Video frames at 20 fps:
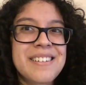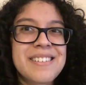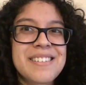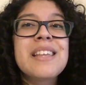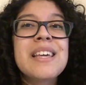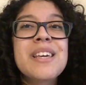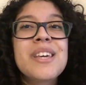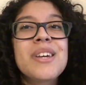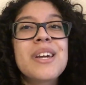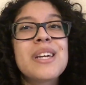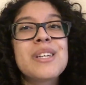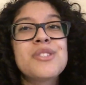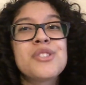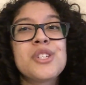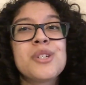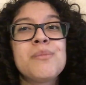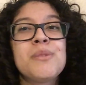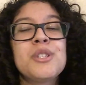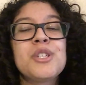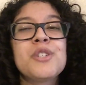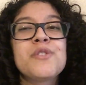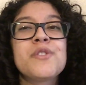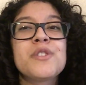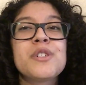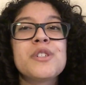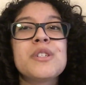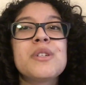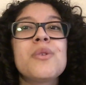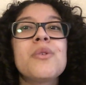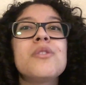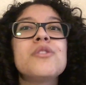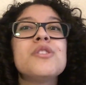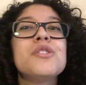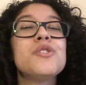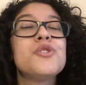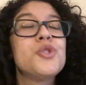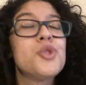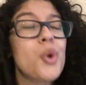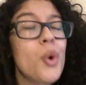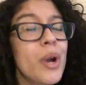Thank you guys so much for
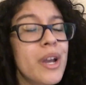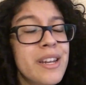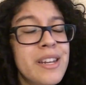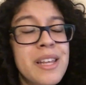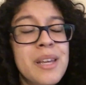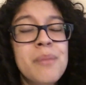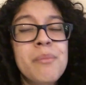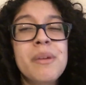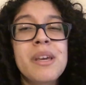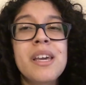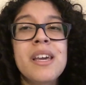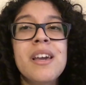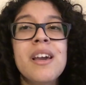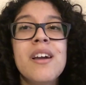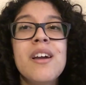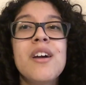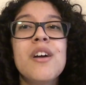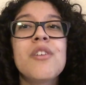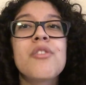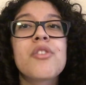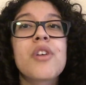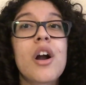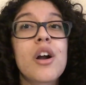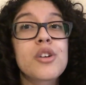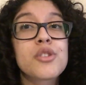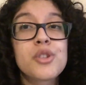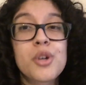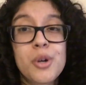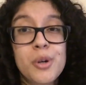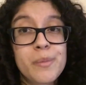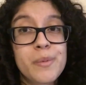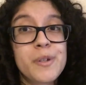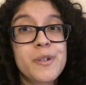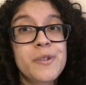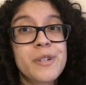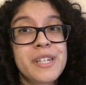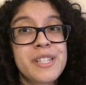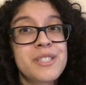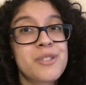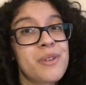joining me for
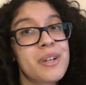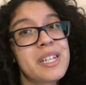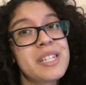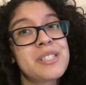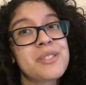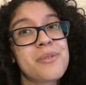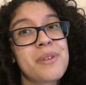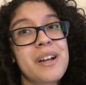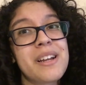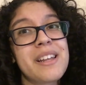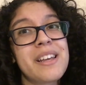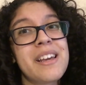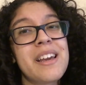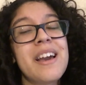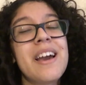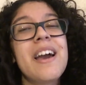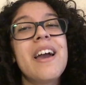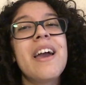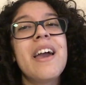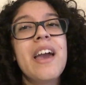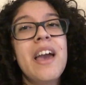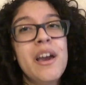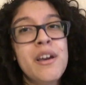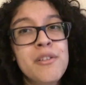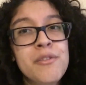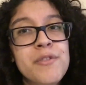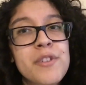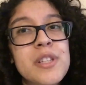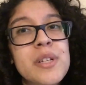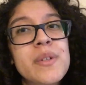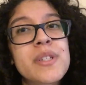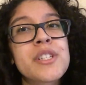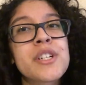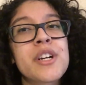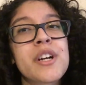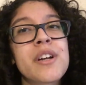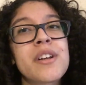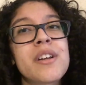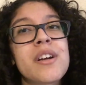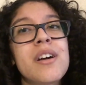Octoberween 2020 and for the
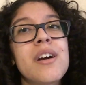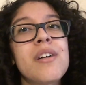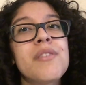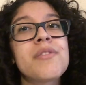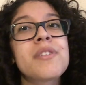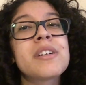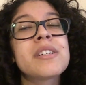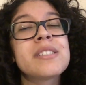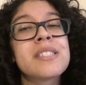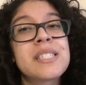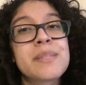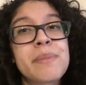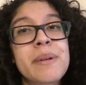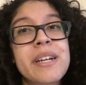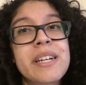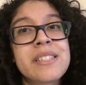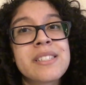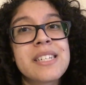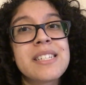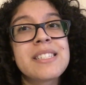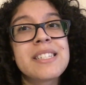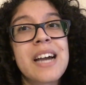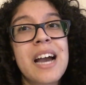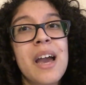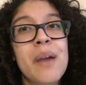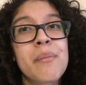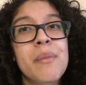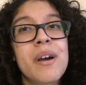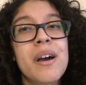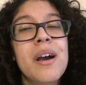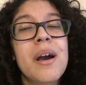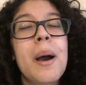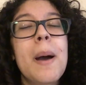return of Conspiracy Time.